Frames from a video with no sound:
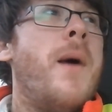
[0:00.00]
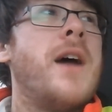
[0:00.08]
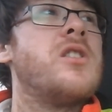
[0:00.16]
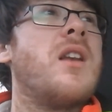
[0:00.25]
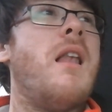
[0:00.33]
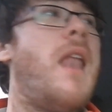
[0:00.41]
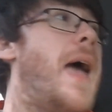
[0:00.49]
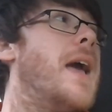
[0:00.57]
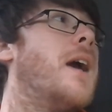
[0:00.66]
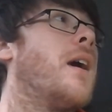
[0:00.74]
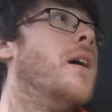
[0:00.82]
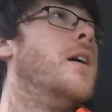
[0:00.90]
I just
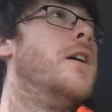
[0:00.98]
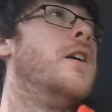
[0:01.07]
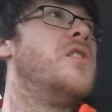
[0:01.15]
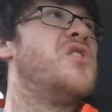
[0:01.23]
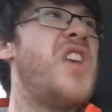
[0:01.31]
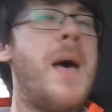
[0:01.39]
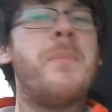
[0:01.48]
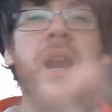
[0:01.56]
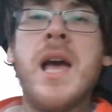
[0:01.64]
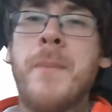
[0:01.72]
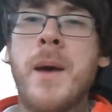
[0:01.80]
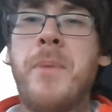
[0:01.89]
like
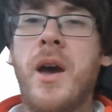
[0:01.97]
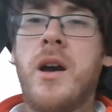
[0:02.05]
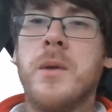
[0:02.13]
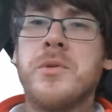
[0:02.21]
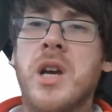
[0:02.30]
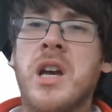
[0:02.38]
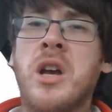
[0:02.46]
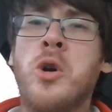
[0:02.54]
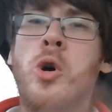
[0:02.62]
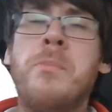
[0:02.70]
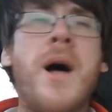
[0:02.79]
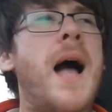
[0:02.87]
separating my pickups so I can
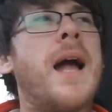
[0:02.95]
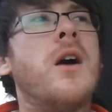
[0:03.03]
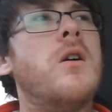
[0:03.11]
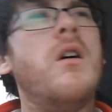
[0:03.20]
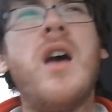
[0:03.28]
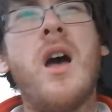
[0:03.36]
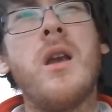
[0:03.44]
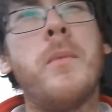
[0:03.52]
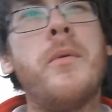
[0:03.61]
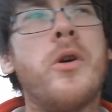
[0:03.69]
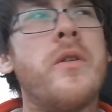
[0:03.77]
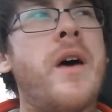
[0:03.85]
go back and go, oh yeah, I
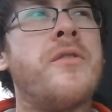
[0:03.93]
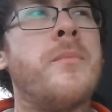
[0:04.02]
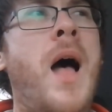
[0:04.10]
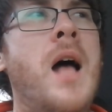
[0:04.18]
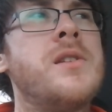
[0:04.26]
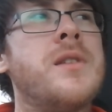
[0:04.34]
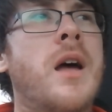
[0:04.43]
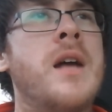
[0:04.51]
remember I got that from ASDA.